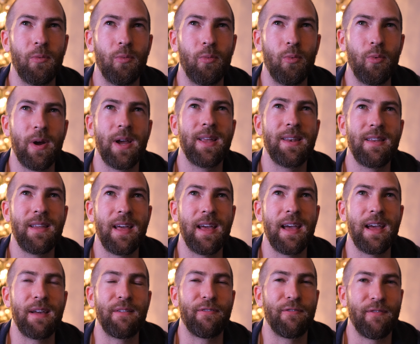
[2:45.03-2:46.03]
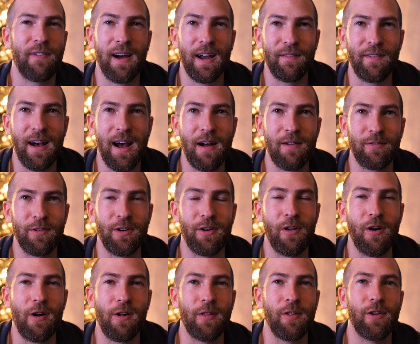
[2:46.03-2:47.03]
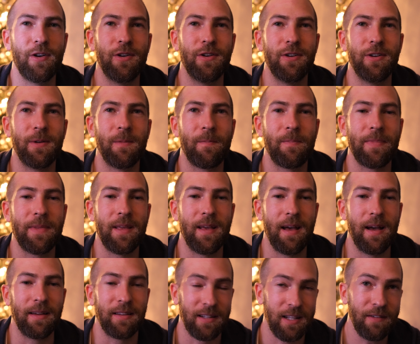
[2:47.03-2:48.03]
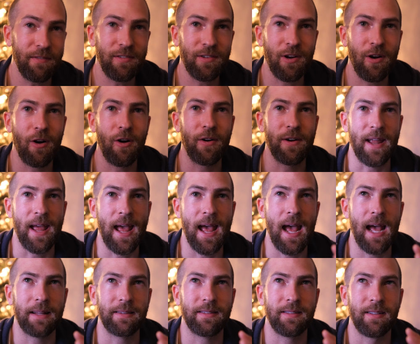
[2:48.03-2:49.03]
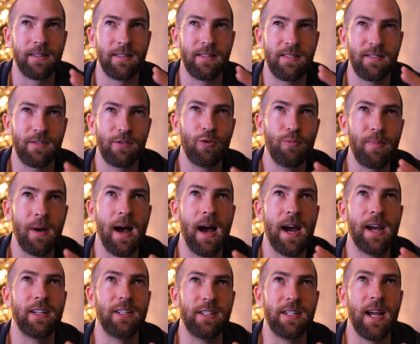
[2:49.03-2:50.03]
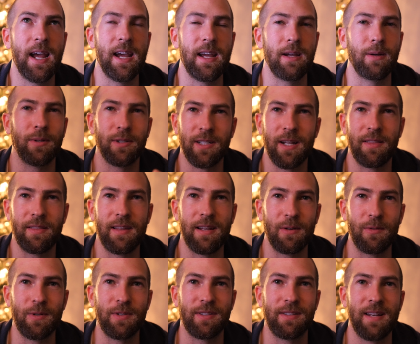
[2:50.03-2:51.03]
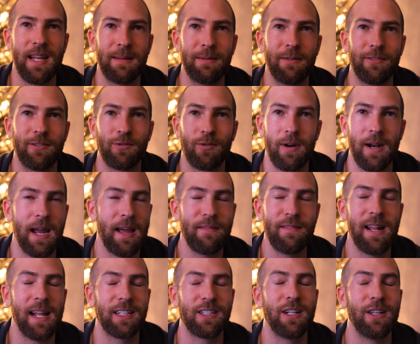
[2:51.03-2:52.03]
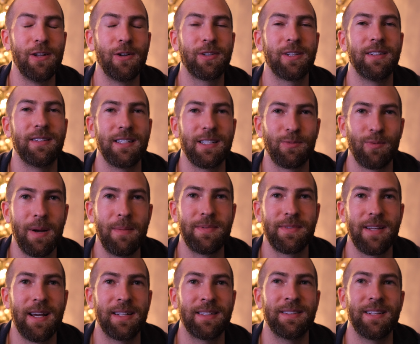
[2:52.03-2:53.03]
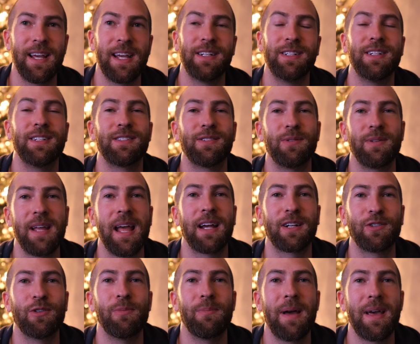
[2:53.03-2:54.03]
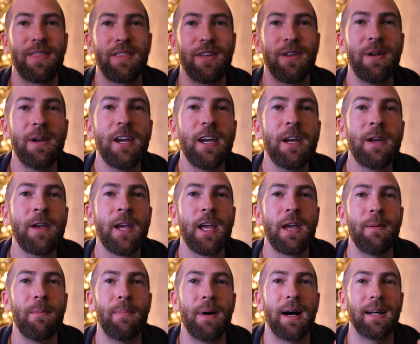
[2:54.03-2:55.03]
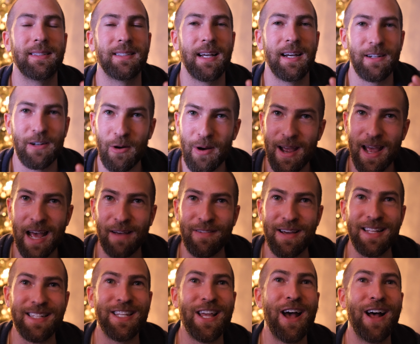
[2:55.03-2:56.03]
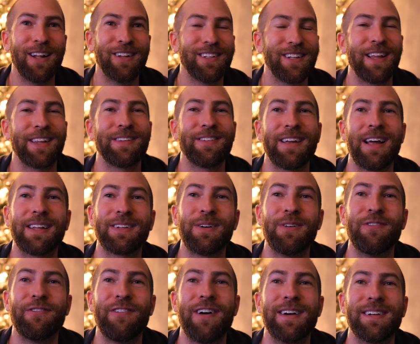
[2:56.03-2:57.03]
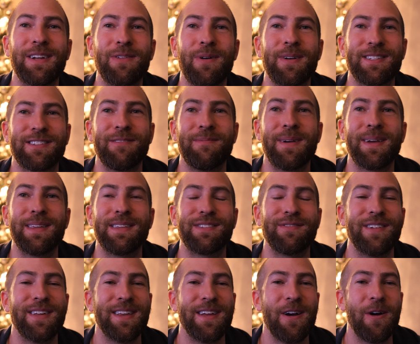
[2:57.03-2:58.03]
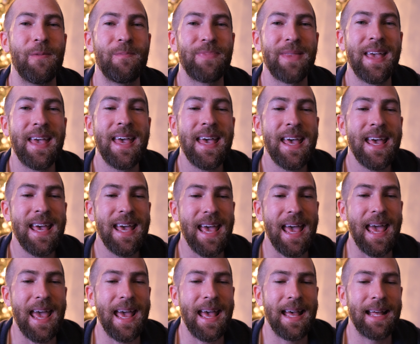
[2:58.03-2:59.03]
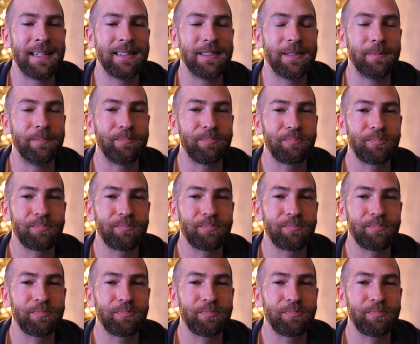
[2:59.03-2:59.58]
win a $500 gift card at Super IGA, which I think was the name of the store. I haven't actually looked at this website in ages, or the actual method, but I know I have it, so I'll go and find it once I made this video. And